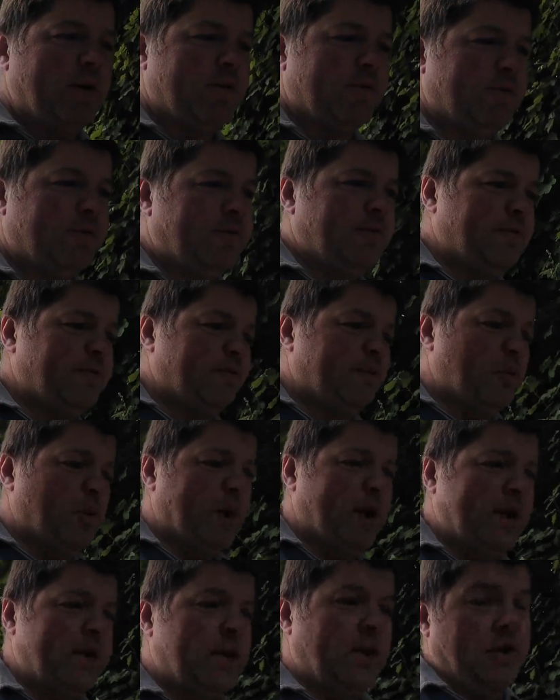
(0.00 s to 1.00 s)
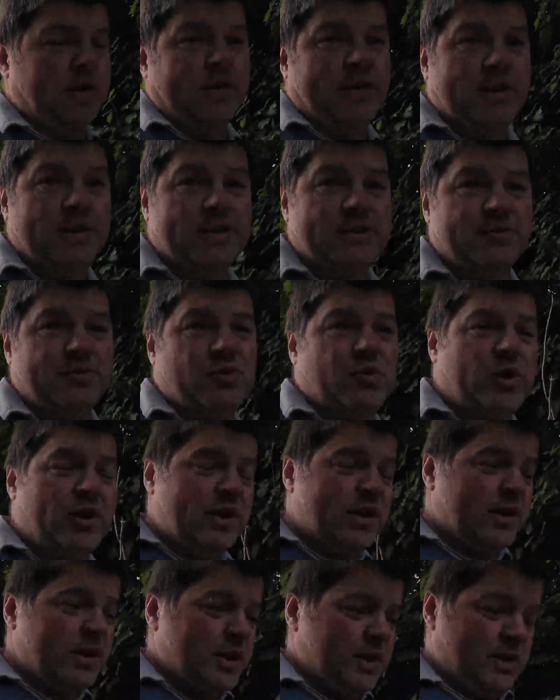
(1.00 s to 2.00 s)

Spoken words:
of weed cutting this morning.